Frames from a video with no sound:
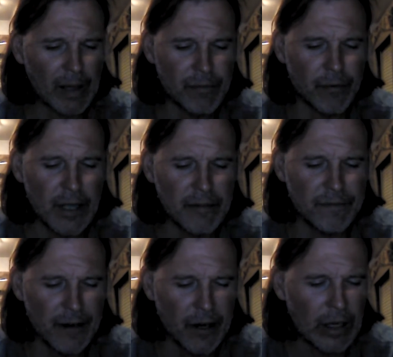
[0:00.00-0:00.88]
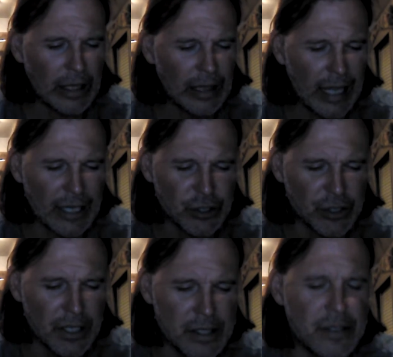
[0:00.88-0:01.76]
free and fair
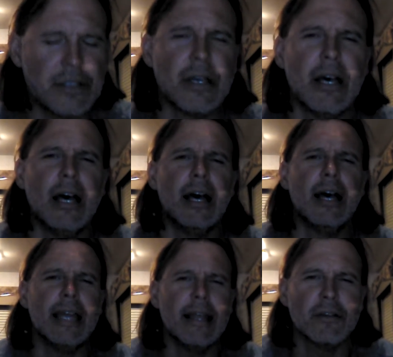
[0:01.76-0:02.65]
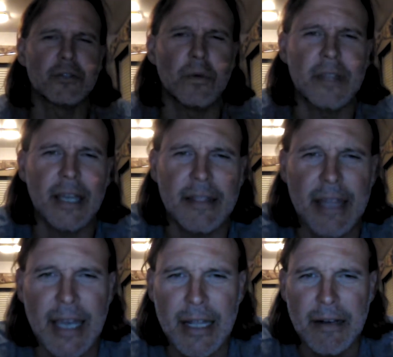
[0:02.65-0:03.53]
elections. Yeah, that was one thing at
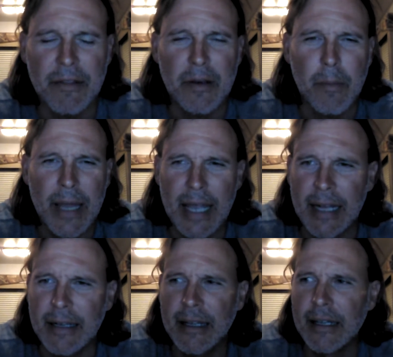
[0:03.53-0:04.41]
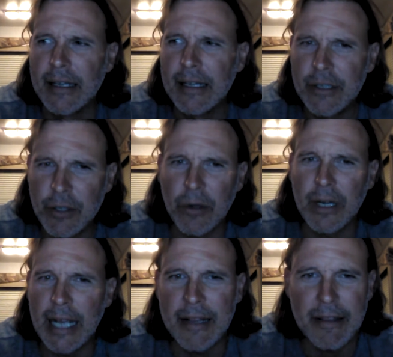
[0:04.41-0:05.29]
the end of the debate.
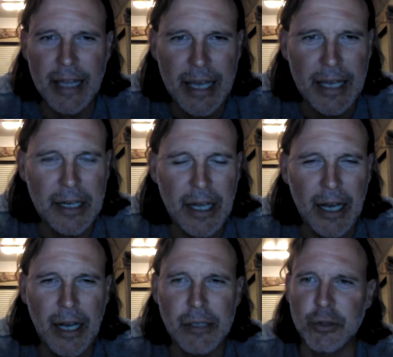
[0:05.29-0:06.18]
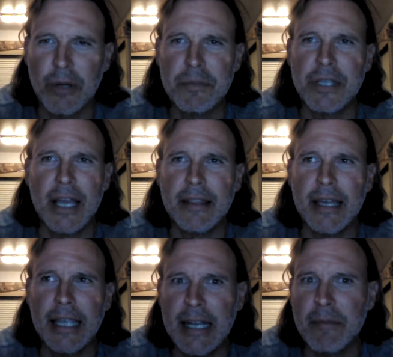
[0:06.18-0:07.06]
During at the end, Trump said
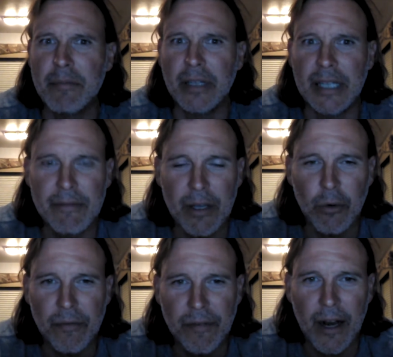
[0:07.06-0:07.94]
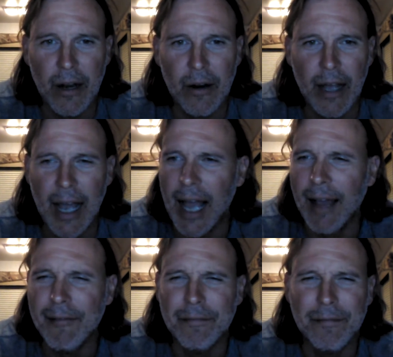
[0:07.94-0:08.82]
that he didn't believe they were fair.
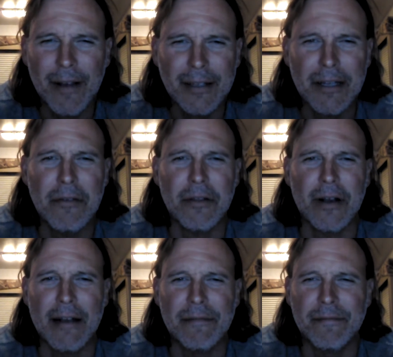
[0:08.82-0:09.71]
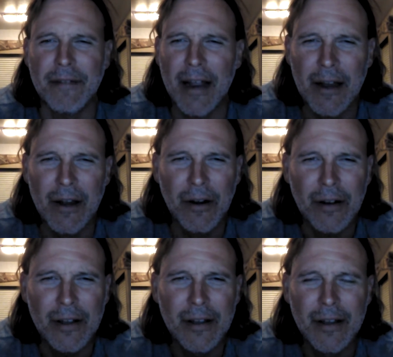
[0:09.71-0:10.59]
Fuck no, they're not fair.
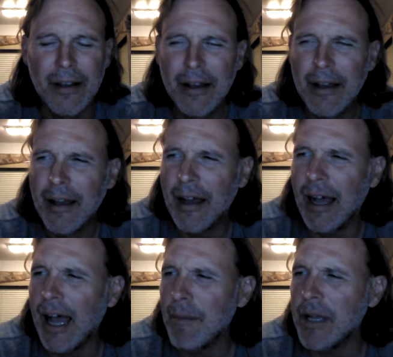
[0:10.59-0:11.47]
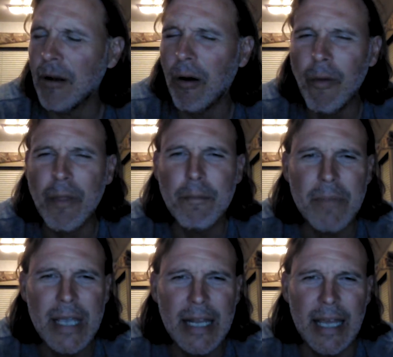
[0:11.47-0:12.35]
I mean, all the
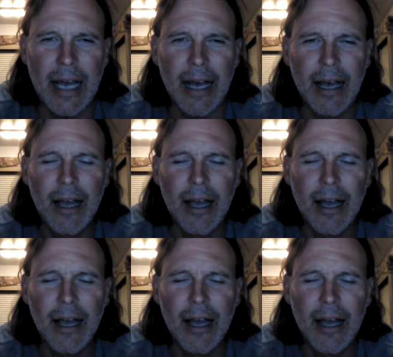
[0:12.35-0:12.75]
media,